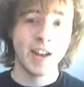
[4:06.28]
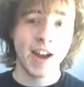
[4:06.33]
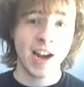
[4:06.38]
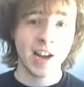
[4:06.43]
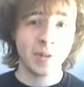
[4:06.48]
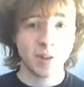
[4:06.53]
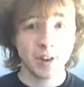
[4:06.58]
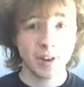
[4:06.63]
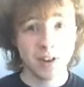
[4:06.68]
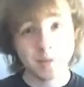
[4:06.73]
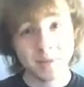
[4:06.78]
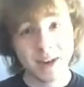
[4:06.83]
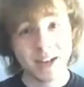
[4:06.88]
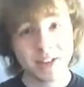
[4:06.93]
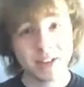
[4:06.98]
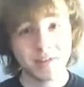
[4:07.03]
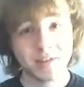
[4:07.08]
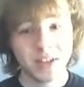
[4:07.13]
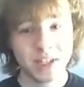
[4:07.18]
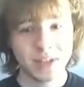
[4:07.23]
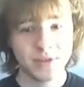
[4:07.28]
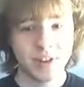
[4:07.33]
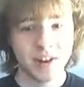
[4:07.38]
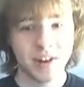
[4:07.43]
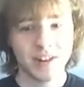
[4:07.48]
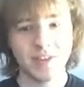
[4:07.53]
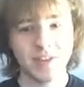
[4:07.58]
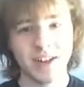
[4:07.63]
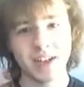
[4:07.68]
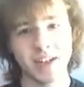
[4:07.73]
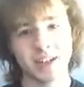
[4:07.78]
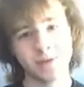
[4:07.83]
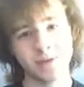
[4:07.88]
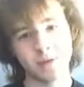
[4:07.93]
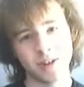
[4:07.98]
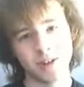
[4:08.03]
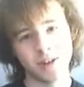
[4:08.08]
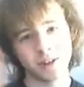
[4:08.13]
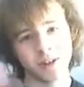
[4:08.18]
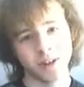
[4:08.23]
Anyone who makes it this far, thanks for
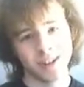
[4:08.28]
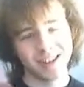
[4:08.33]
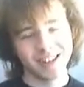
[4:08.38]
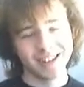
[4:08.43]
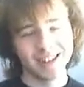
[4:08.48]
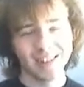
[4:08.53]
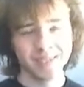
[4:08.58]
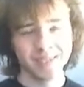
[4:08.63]
watching.